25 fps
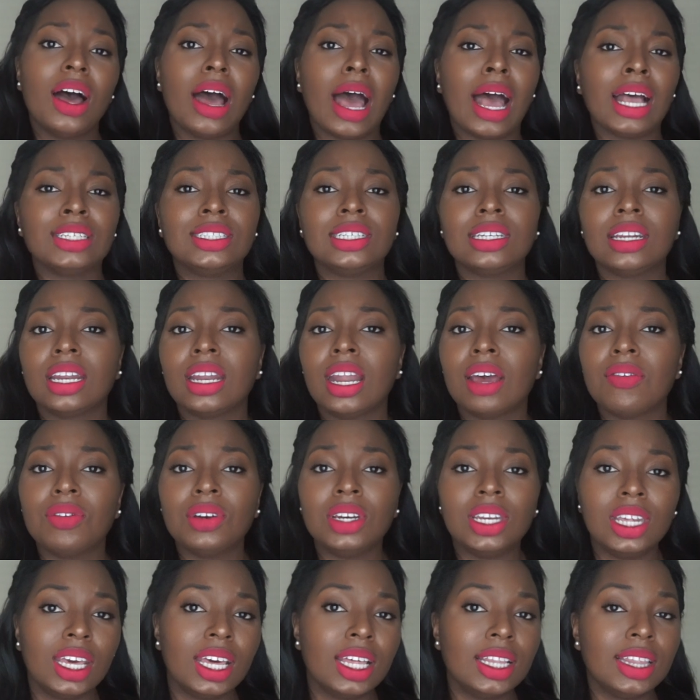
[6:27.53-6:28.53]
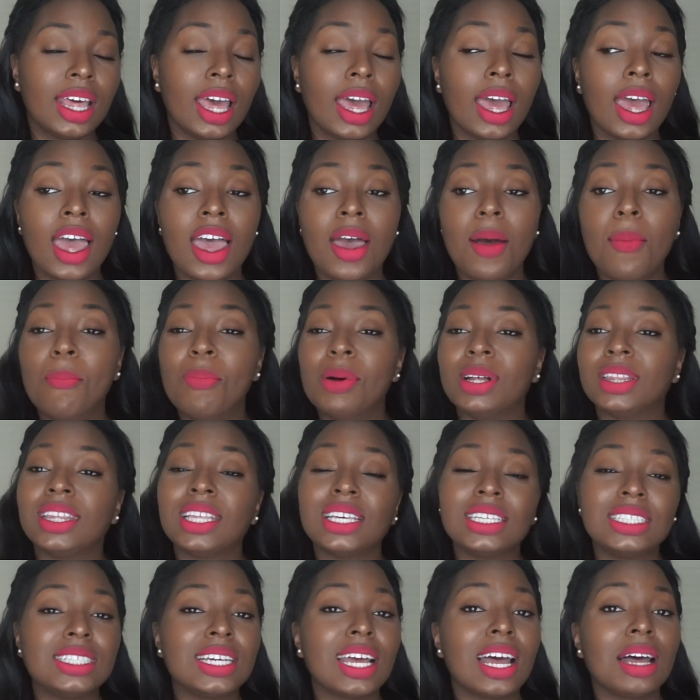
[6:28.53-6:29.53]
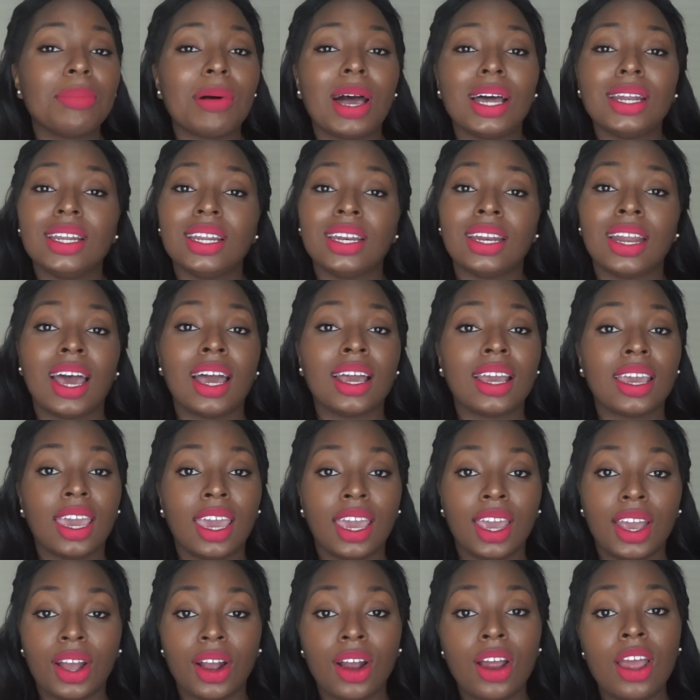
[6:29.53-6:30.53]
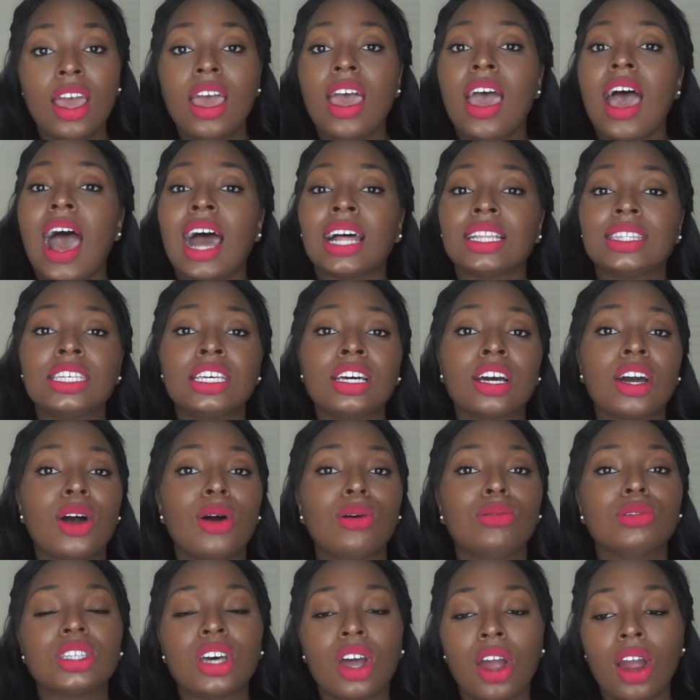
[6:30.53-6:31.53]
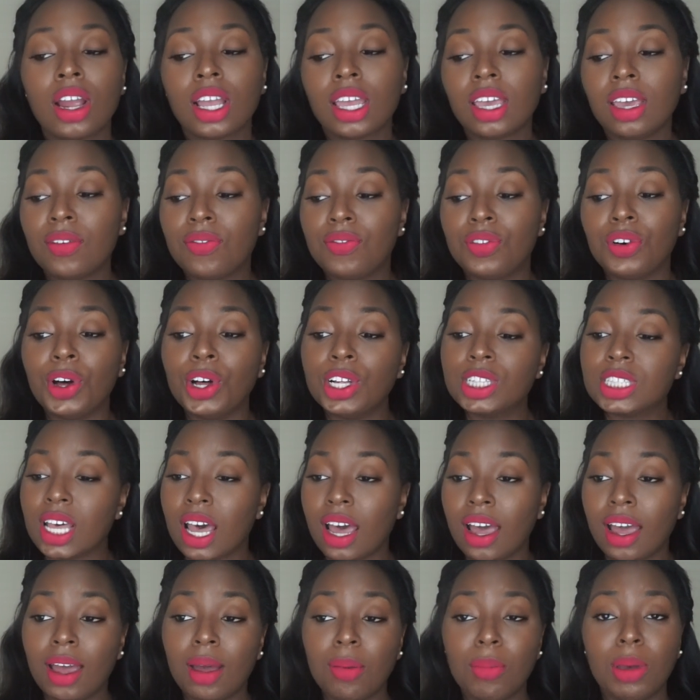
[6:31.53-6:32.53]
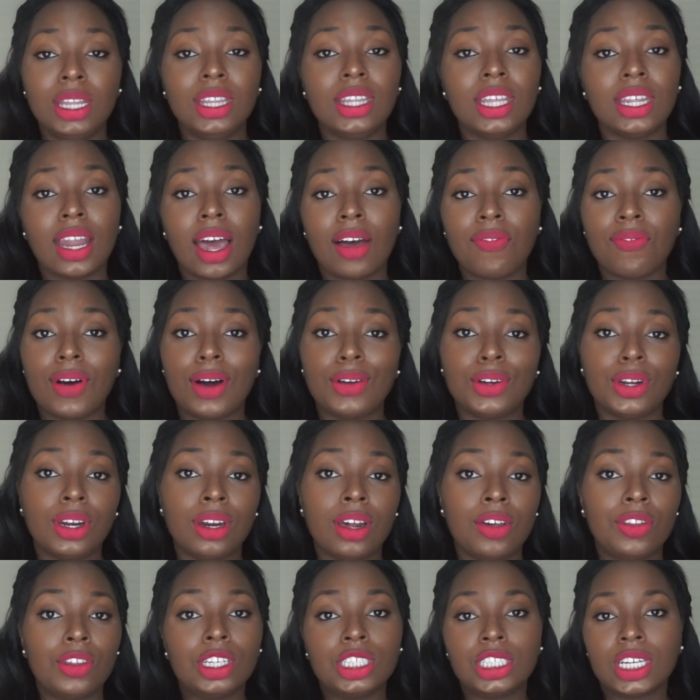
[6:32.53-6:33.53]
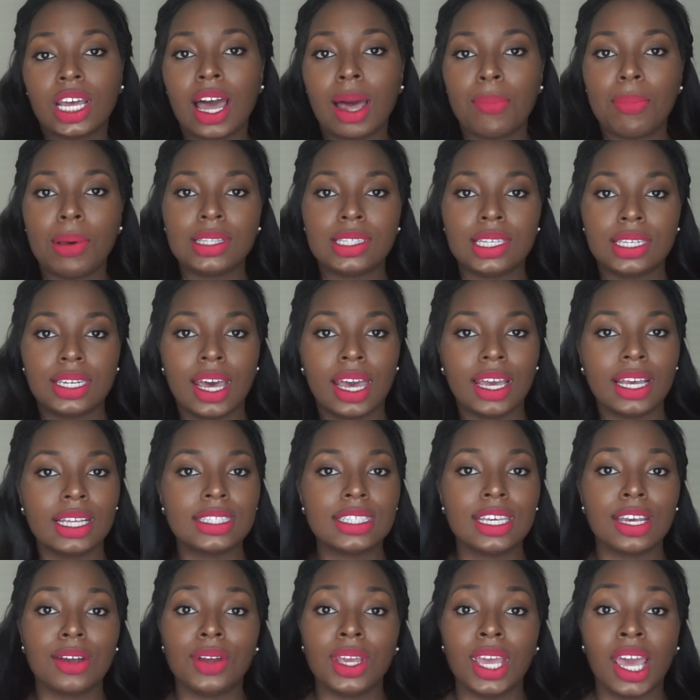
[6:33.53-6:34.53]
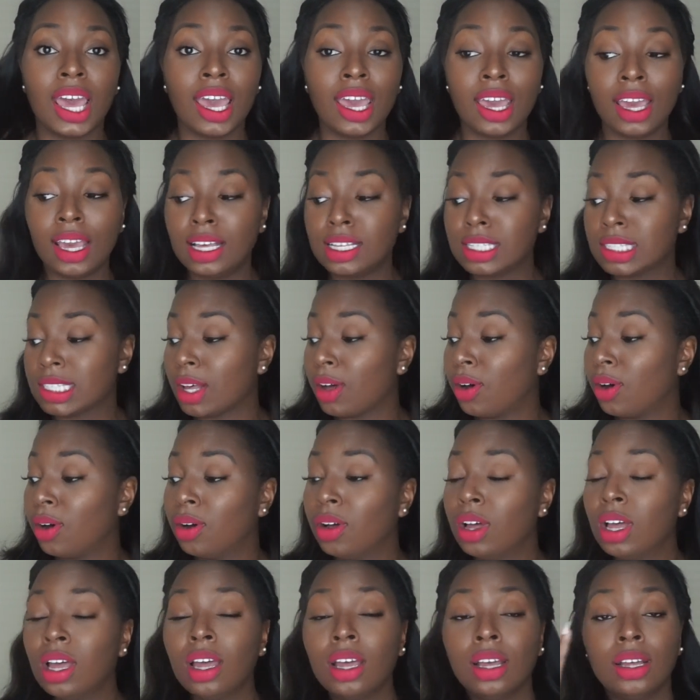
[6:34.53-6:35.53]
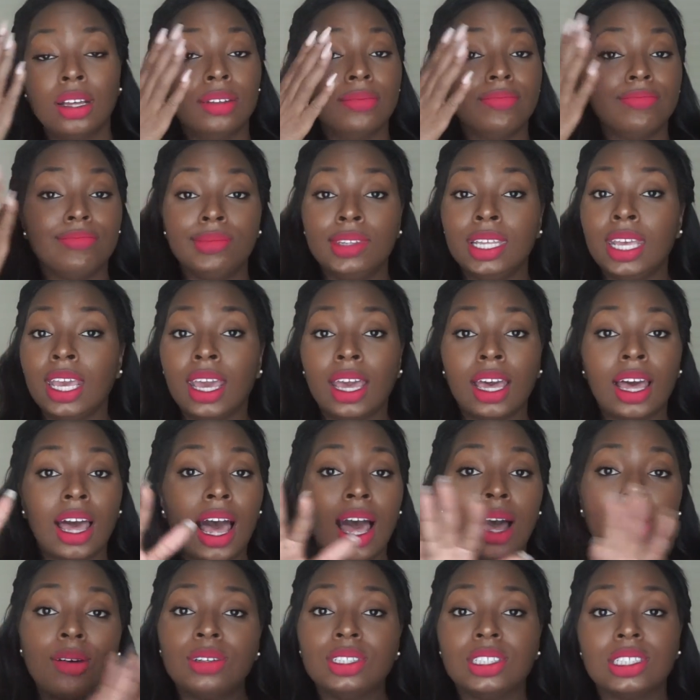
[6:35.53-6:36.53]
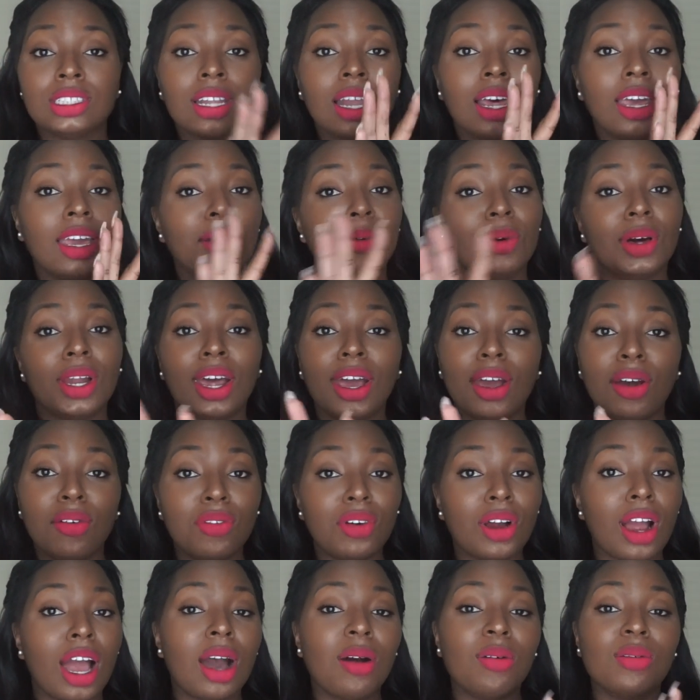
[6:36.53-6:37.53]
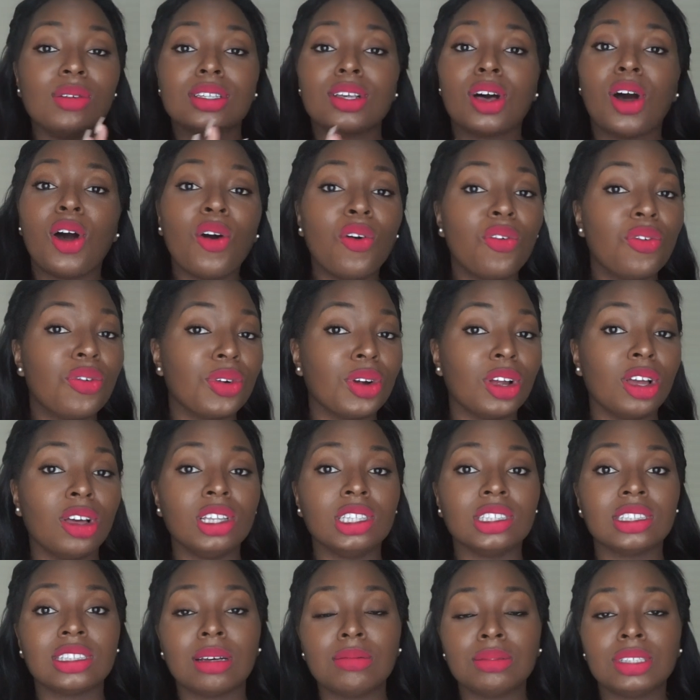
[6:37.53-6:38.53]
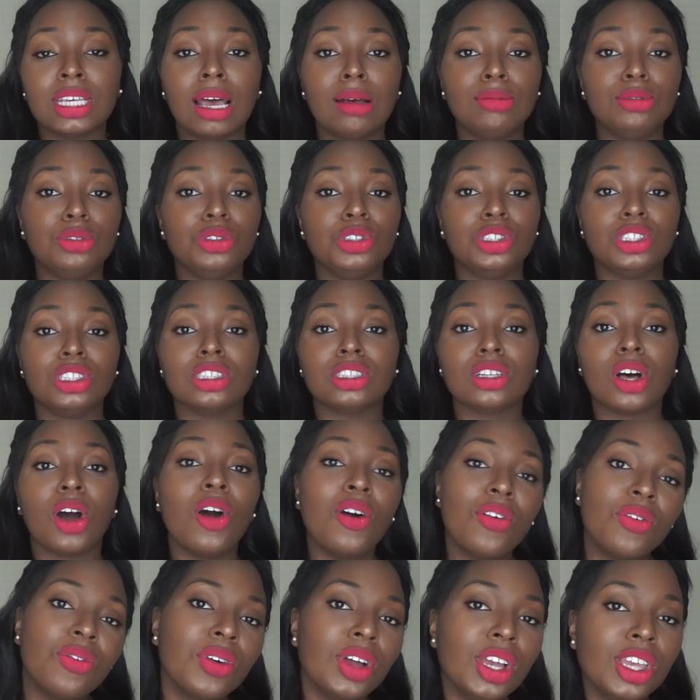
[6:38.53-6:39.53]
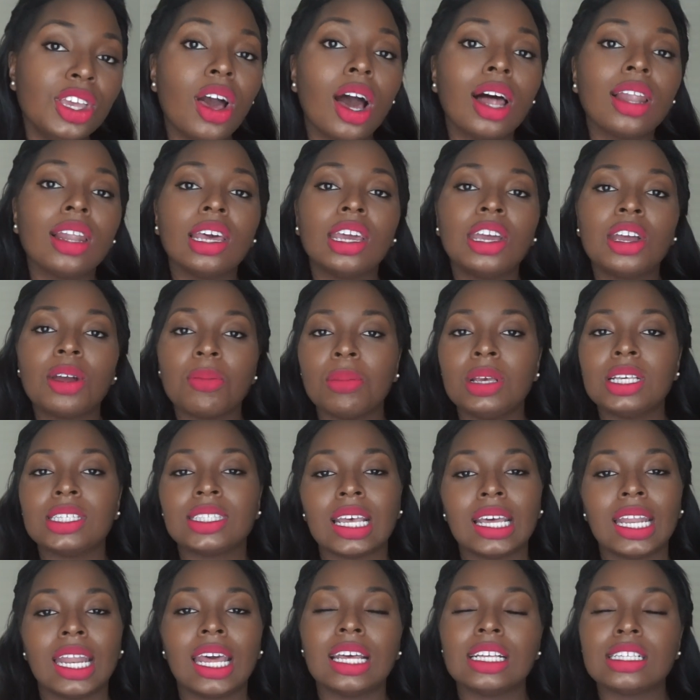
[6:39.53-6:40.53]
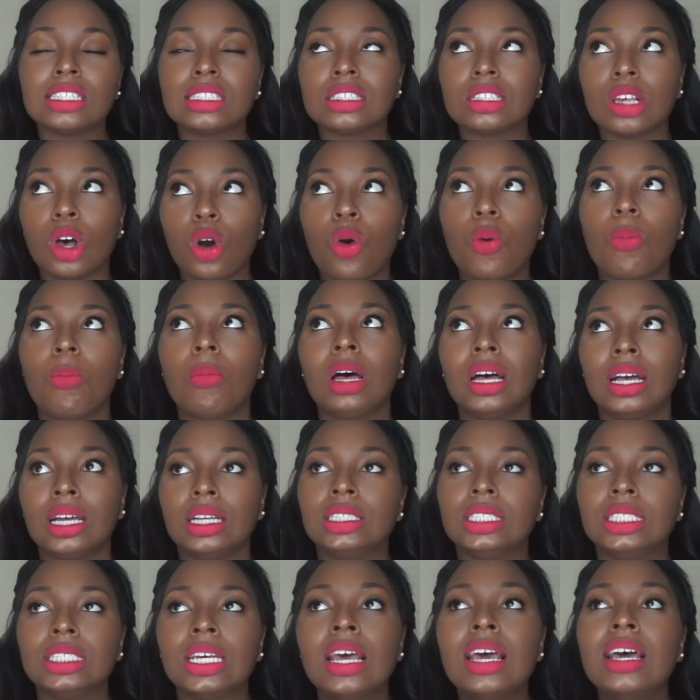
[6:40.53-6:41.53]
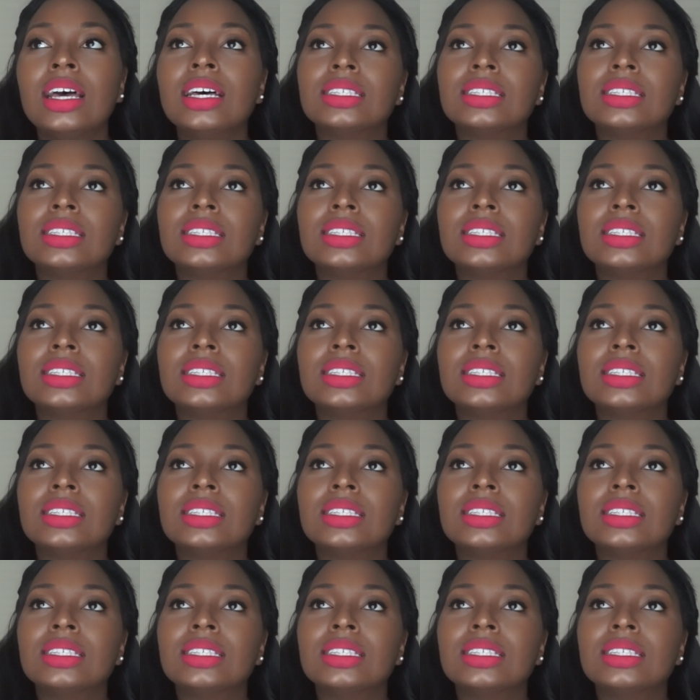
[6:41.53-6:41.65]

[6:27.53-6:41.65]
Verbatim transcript: I should have never did that. But this job, I did not care. I took on Target full time and then I found another job as a dietary aide. So yeah, I was just like, whatever. I was over it. And sometimes you're just over it. Y'all hear me say that so much.